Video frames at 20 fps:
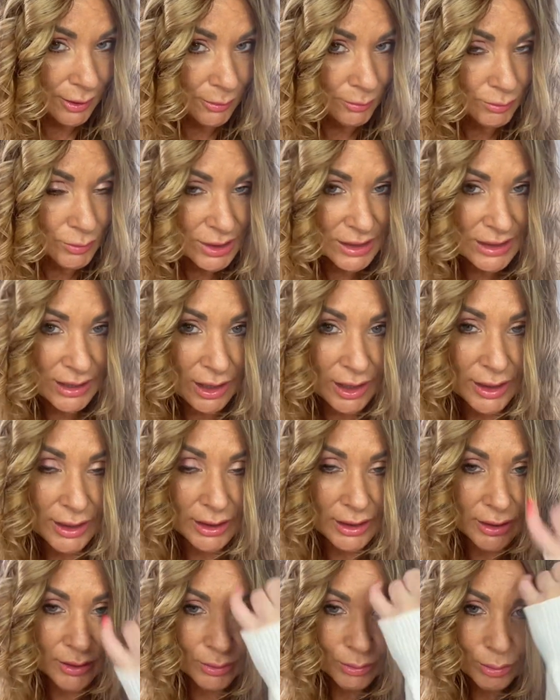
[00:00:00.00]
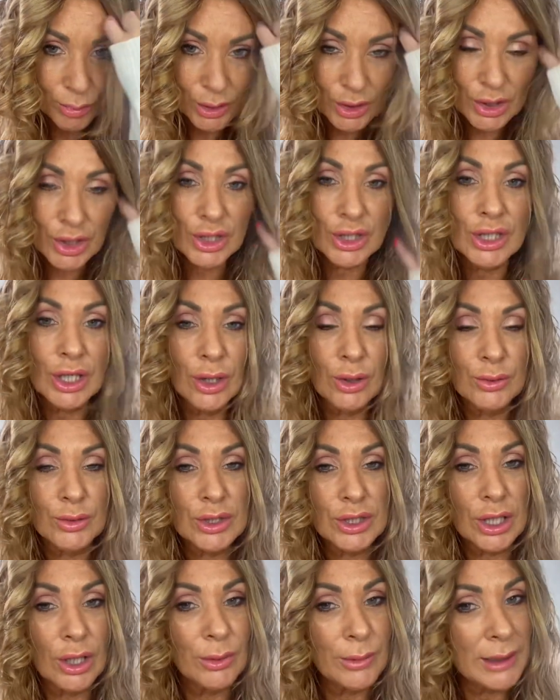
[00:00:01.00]
styling, but
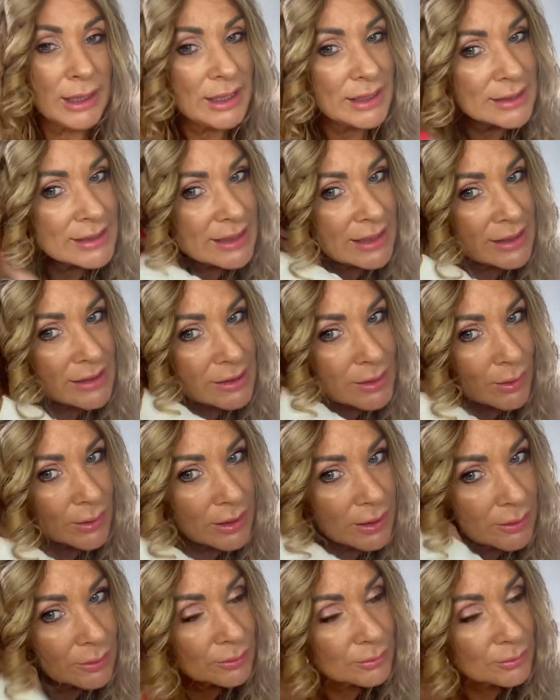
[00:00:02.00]
so easy as well.